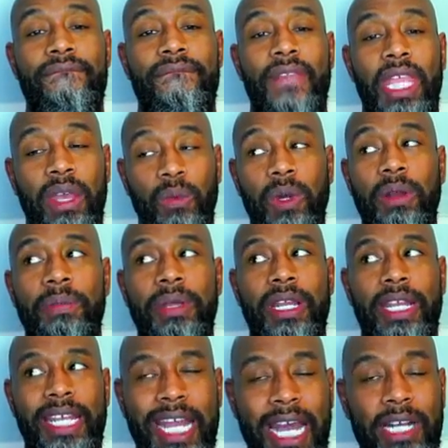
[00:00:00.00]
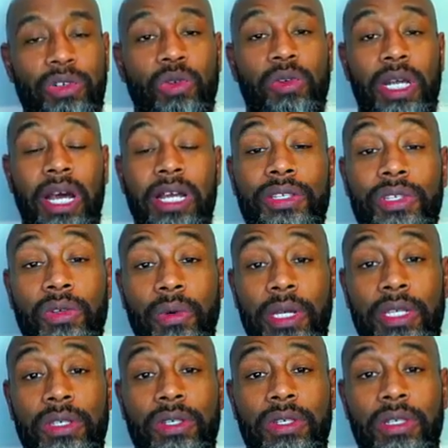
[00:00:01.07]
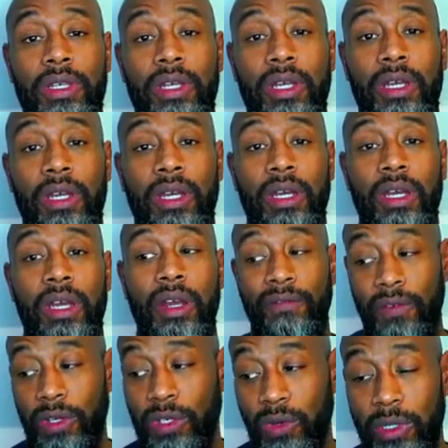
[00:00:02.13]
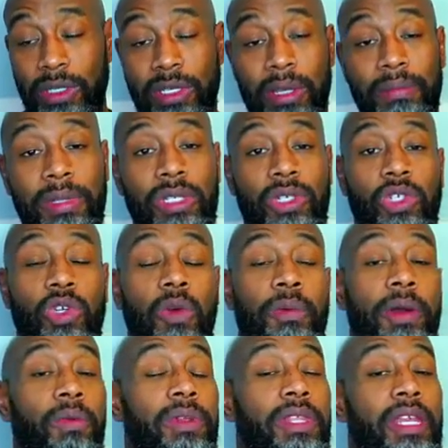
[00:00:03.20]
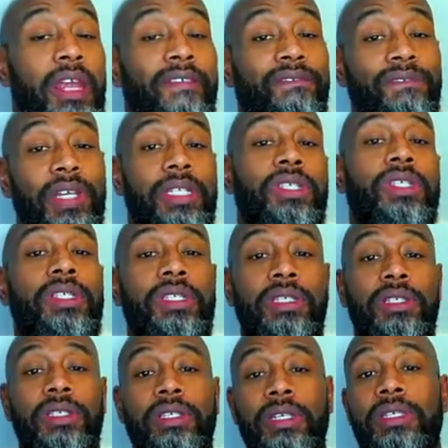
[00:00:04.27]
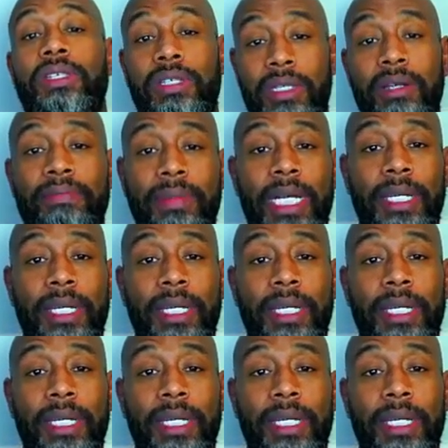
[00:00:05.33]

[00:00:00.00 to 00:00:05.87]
It would have been a natural consequence for doing something stupid within a fixed system.